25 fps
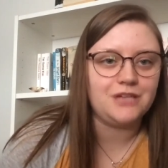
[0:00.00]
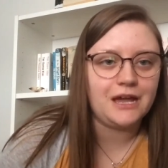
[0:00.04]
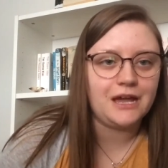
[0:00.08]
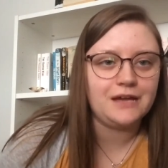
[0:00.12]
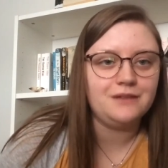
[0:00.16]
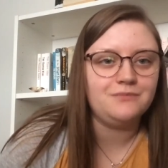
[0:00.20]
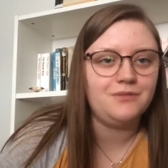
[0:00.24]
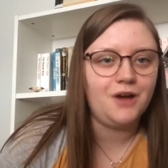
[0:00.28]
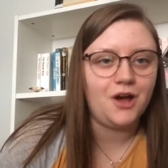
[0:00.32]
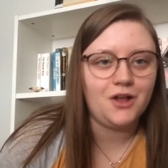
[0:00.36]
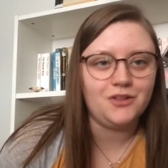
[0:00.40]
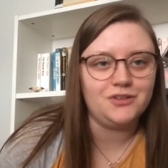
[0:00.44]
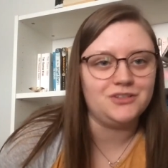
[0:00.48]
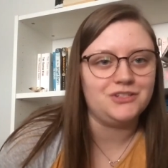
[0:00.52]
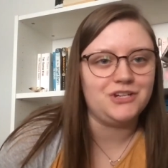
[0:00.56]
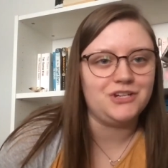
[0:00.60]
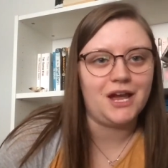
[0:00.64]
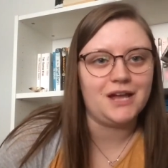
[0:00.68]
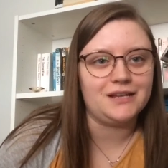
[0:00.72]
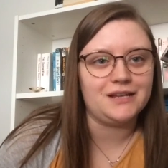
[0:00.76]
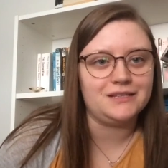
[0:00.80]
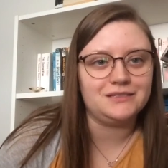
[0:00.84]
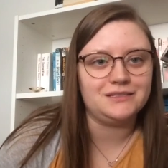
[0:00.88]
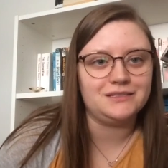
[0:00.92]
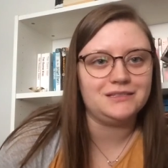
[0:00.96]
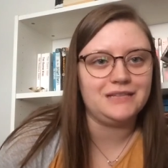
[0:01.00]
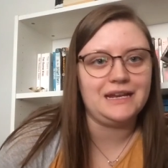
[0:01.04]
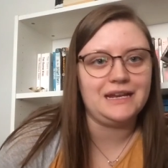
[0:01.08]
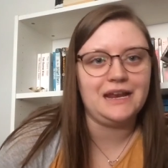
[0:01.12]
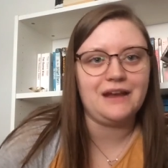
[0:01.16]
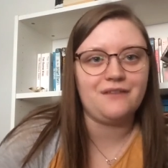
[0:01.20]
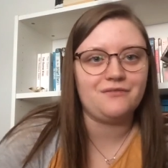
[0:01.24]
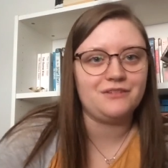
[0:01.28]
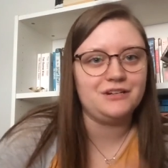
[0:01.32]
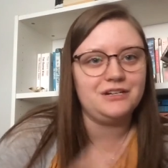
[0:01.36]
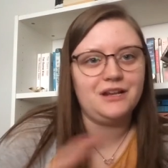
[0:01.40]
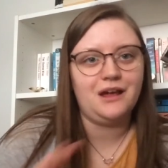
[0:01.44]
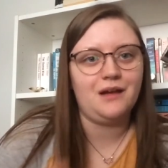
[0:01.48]
I apologize that
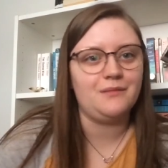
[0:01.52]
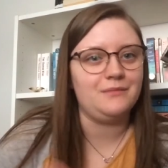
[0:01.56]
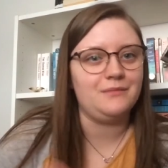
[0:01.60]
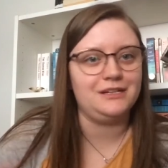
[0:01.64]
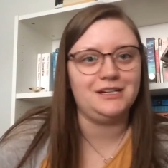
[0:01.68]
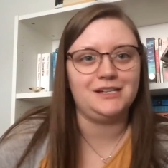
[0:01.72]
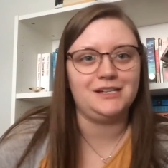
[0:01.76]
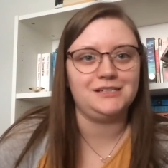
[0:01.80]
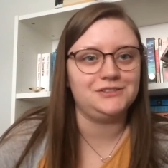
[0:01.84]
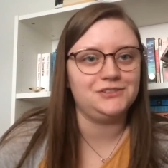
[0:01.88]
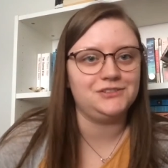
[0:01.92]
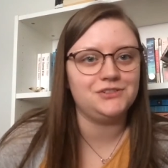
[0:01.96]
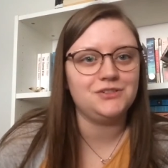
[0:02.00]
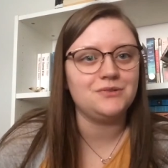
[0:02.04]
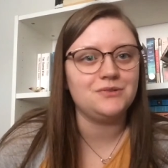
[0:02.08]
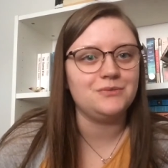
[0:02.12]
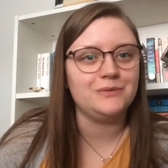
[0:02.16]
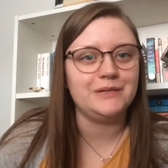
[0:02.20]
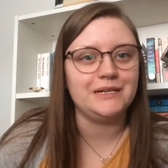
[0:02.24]
every time it cuts to